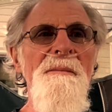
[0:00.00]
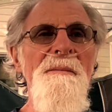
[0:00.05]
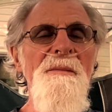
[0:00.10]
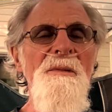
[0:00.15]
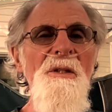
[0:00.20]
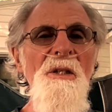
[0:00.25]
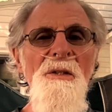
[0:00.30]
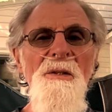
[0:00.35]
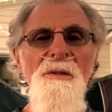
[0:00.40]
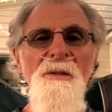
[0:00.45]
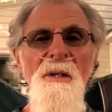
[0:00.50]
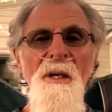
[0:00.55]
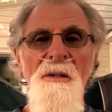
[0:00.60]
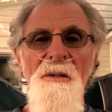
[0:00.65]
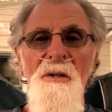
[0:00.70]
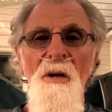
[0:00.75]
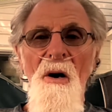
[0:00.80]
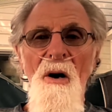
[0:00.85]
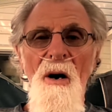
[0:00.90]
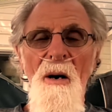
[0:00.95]
just a
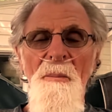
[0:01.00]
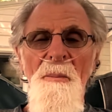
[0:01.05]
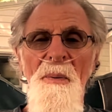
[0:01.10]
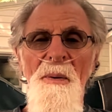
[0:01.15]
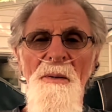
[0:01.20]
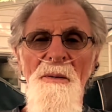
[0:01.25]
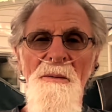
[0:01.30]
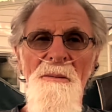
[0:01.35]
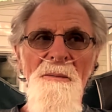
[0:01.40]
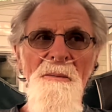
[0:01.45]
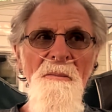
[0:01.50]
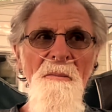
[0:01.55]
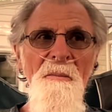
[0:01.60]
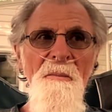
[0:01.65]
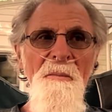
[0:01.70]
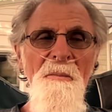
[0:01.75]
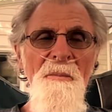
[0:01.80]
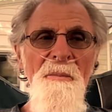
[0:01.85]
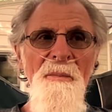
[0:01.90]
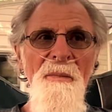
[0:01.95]
tarp
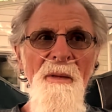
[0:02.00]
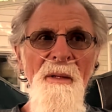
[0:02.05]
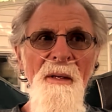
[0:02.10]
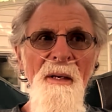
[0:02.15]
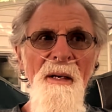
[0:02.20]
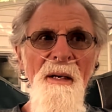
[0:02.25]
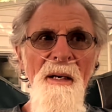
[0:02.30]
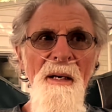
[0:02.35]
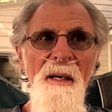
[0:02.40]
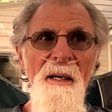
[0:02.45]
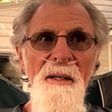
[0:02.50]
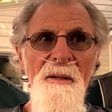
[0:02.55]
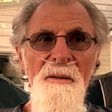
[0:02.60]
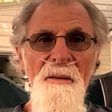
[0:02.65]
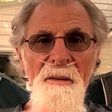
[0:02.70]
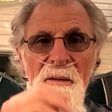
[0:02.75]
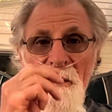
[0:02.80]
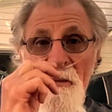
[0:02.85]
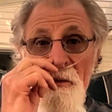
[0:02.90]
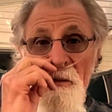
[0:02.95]

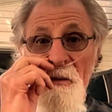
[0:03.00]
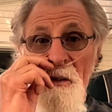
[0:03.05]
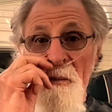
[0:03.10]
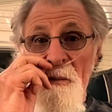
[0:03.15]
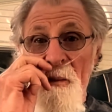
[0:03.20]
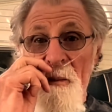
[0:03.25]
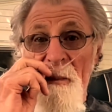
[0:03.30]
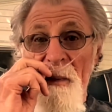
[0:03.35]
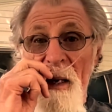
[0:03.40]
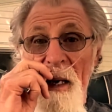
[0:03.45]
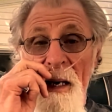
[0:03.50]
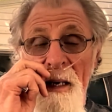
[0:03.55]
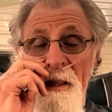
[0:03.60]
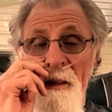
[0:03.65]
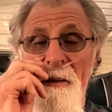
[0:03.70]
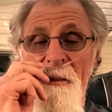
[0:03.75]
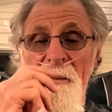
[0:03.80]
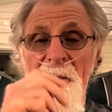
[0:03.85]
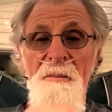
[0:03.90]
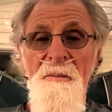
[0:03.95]
and a sleeping
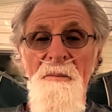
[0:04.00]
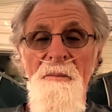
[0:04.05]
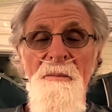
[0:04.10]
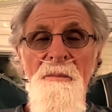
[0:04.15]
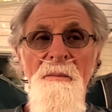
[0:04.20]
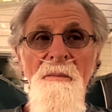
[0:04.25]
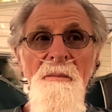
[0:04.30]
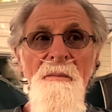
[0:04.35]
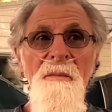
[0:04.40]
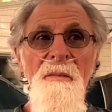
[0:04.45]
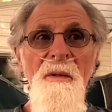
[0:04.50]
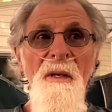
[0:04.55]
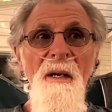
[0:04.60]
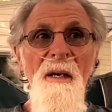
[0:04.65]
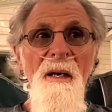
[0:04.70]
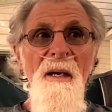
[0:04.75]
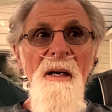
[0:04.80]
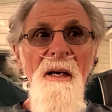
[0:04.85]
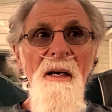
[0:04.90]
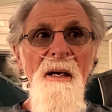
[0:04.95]
bag
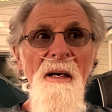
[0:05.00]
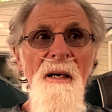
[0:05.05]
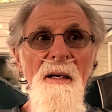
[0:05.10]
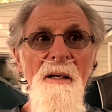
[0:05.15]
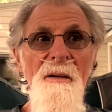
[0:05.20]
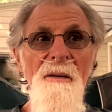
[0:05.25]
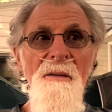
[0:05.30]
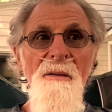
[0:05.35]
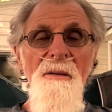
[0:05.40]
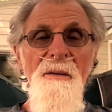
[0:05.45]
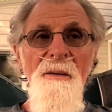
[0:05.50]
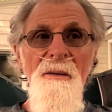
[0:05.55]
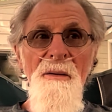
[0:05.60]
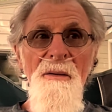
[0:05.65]
and